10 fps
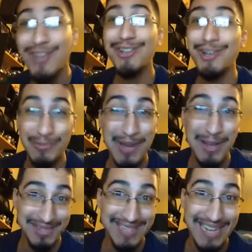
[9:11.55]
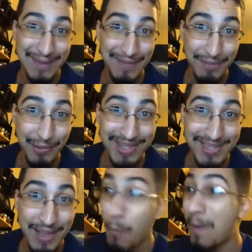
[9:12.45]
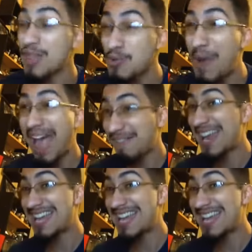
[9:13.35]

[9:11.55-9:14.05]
touch when it comes to this kind of influence. When you have